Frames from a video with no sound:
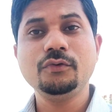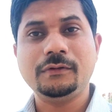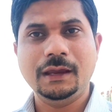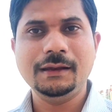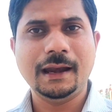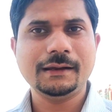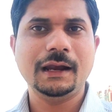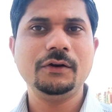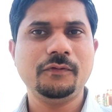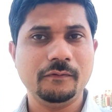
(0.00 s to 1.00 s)
to say that
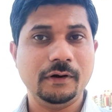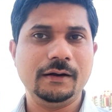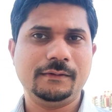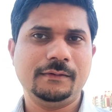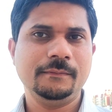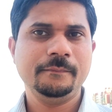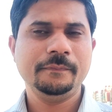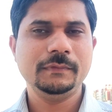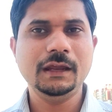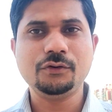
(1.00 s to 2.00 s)
kind of words.
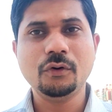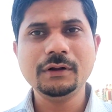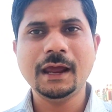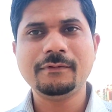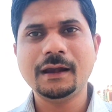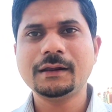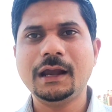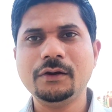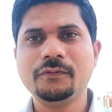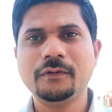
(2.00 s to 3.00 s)
They don't have that
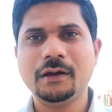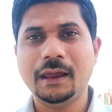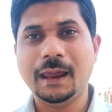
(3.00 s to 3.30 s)
kind of